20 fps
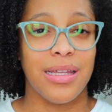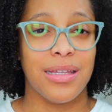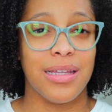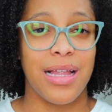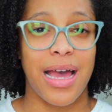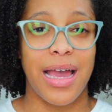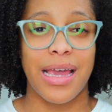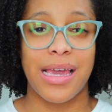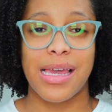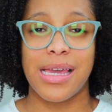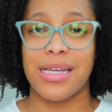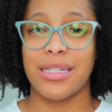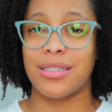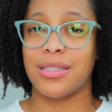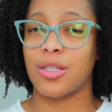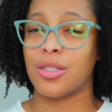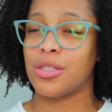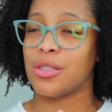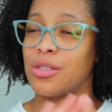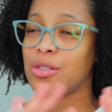Like,
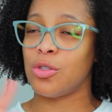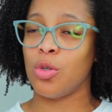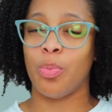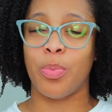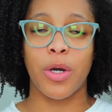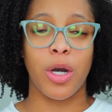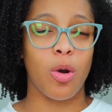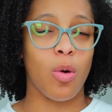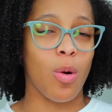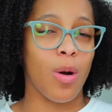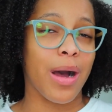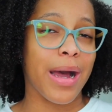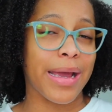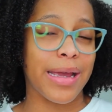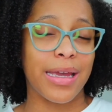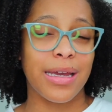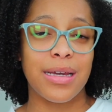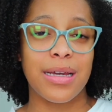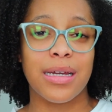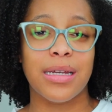it's super
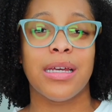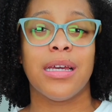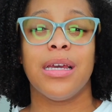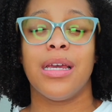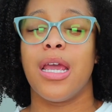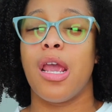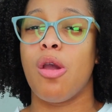quiet.